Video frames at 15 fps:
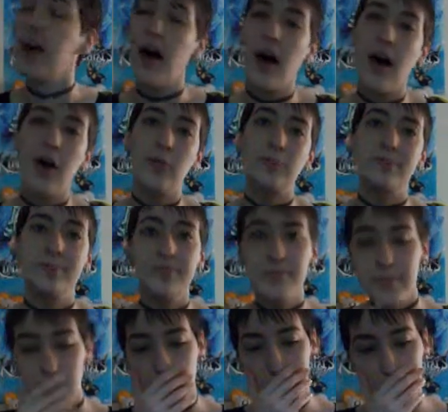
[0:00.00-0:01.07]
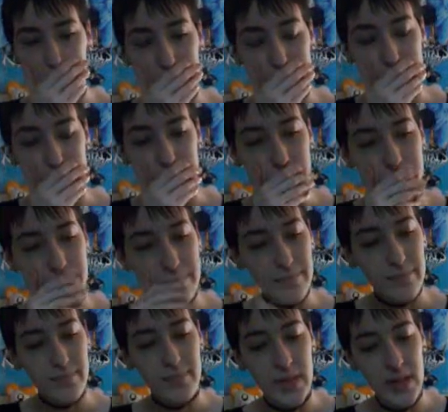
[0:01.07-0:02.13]
Um, but
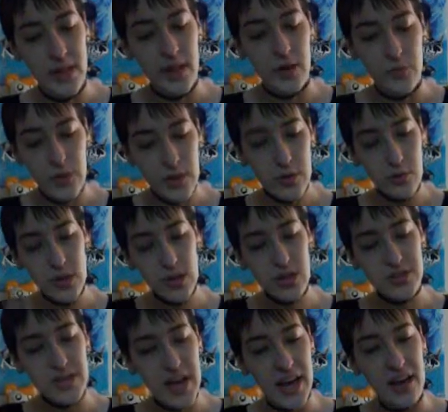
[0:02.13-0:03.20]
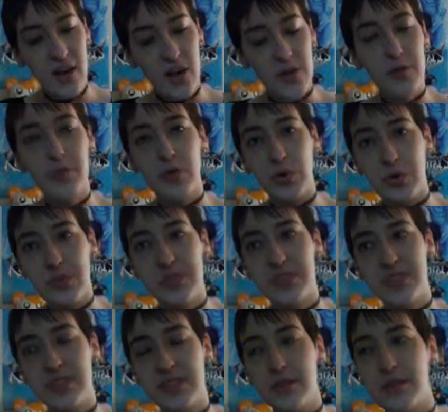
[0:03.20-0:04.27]
we, we looked at all the booths
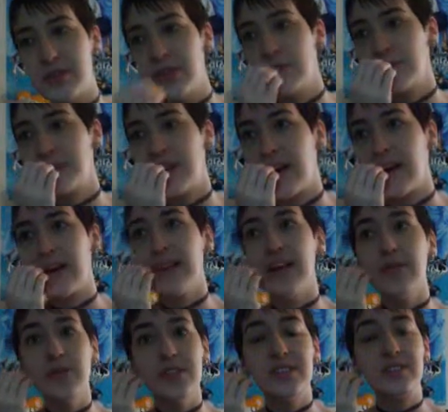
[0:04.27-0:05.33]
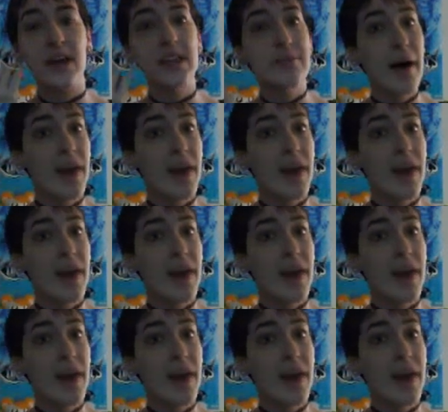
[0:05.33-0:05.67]
to see what there was there, and then we decided to